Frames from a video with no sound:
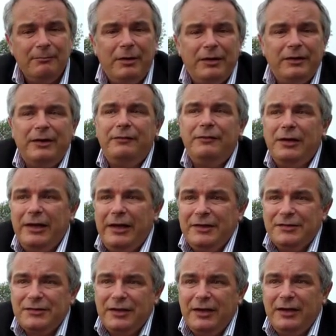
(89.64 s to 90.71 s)
But
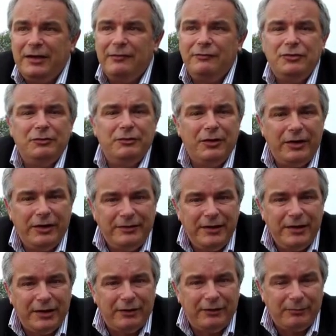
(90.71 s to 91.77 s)
nevertheless, it gives you an
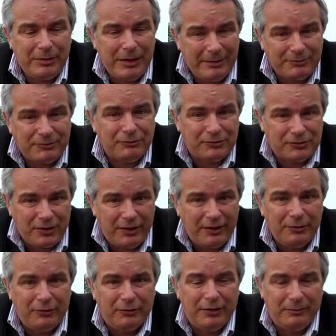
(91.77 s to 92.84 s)
idea of perhaps what's
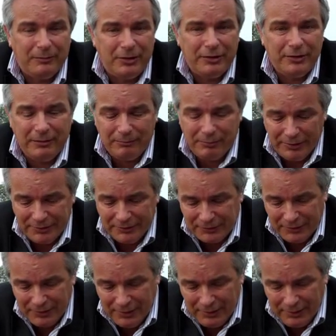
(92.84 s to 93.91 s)
going on in the marketplace.